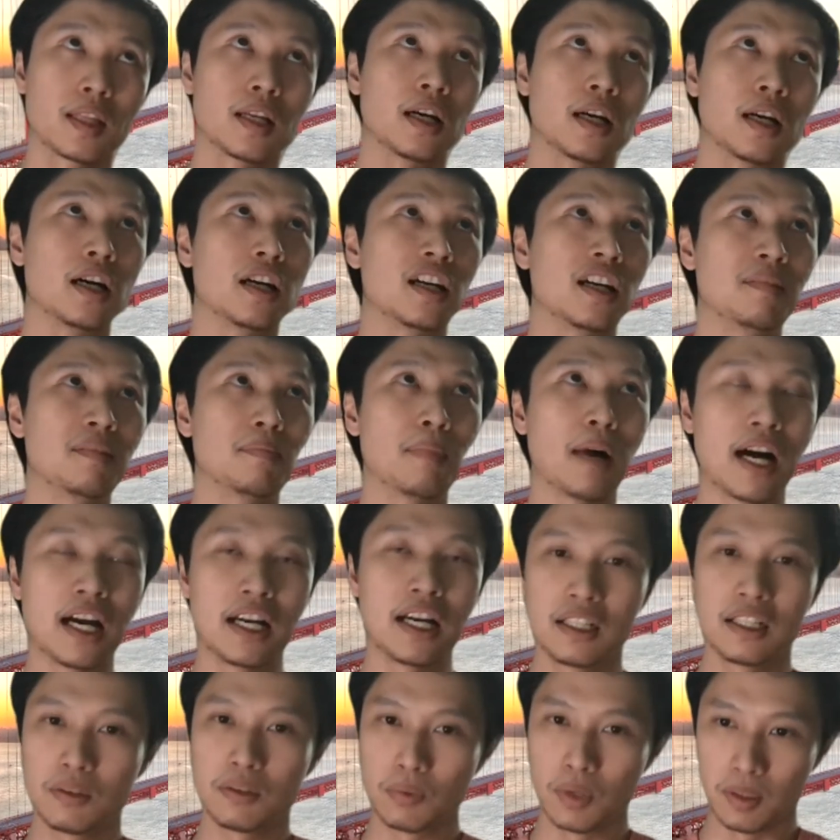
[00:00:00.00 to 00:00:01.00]
in
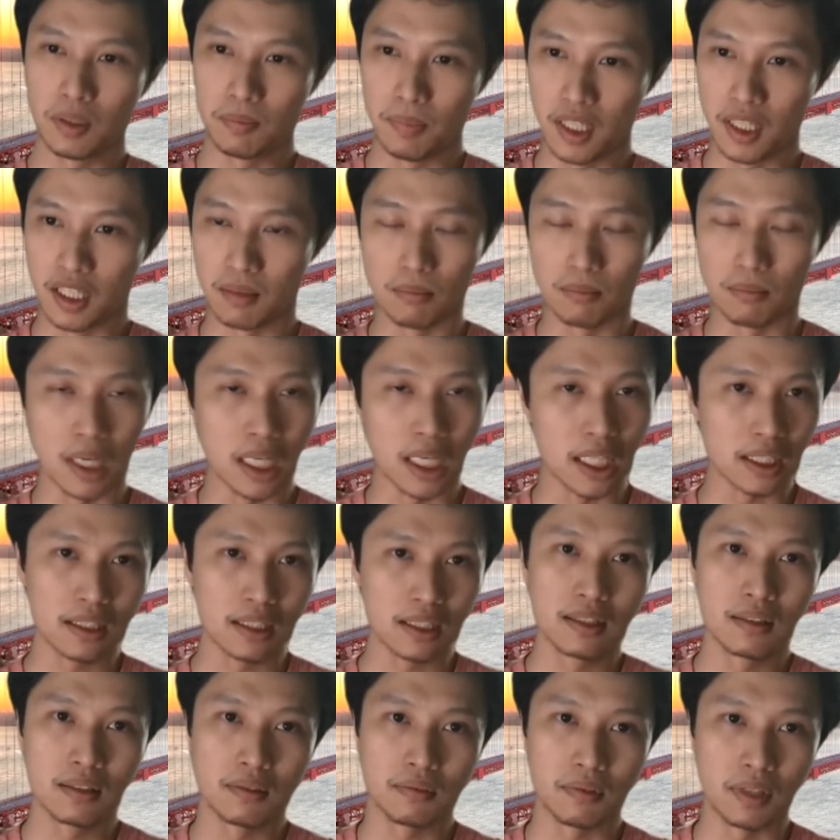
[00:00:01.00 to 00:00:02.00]
Maya would be a month,
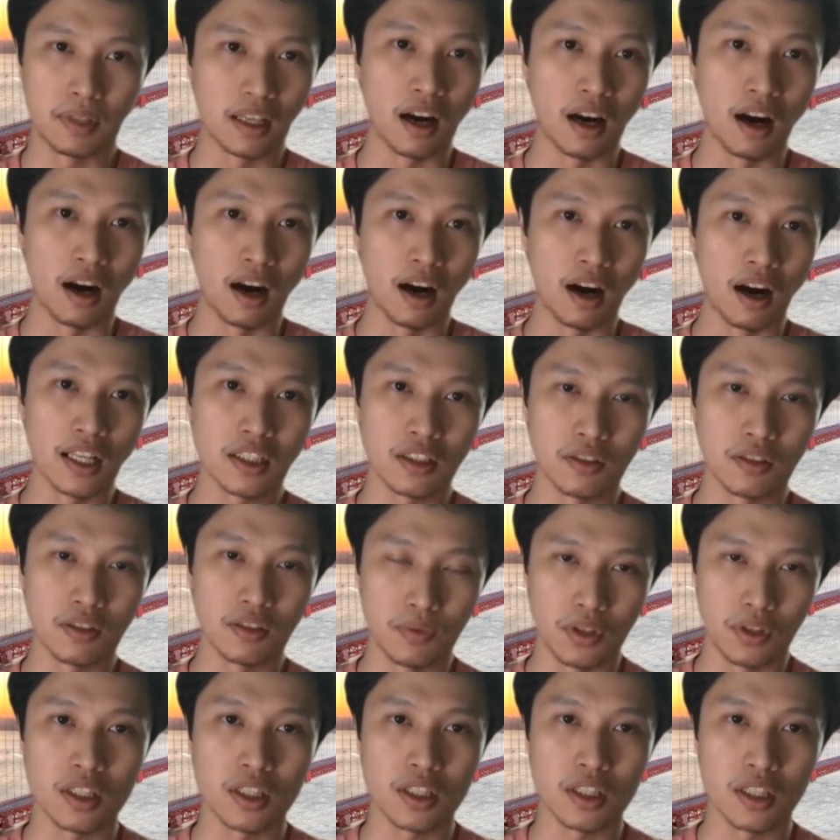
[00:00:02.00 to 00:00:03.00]
regardless of
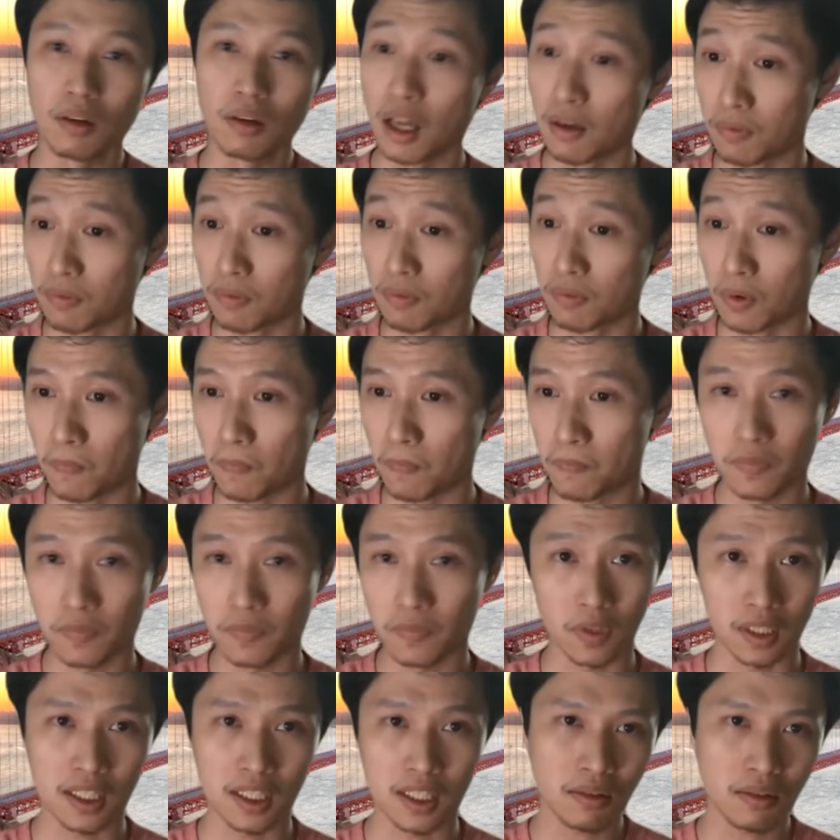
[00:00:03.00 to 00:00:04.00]
your skill level,
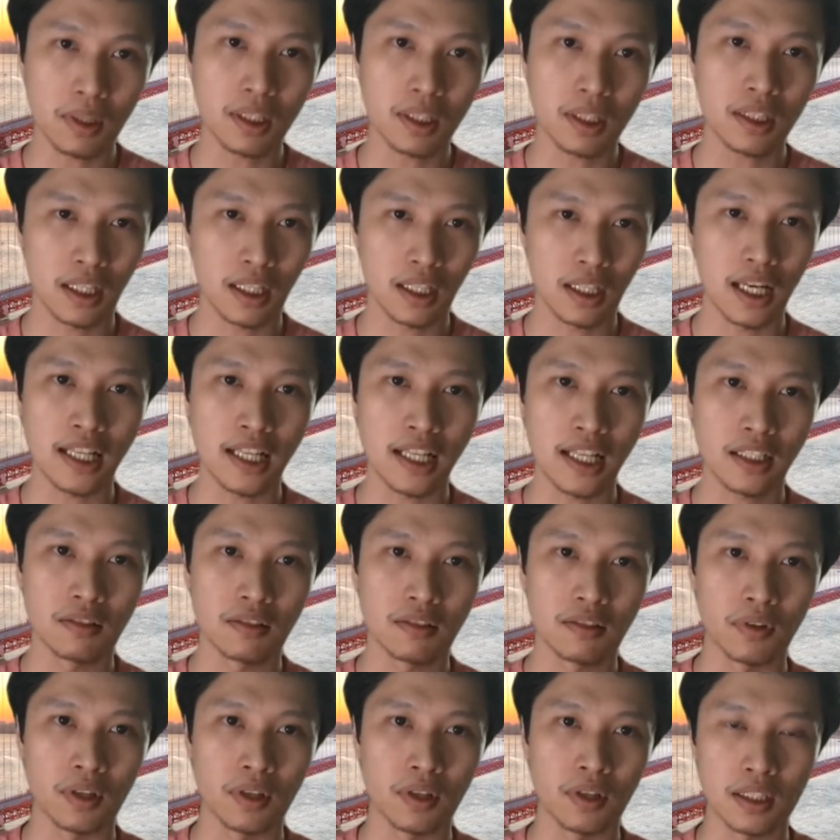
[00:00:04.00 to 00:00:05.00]
right? That's what the class is
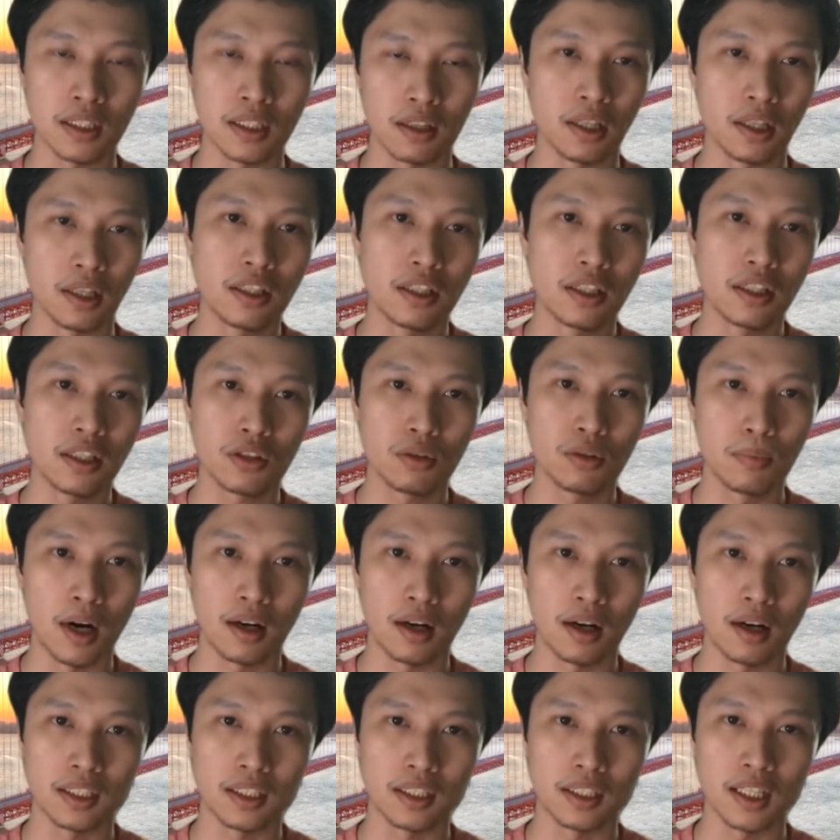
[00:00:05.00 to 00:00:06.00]
for. It's called intro modeling.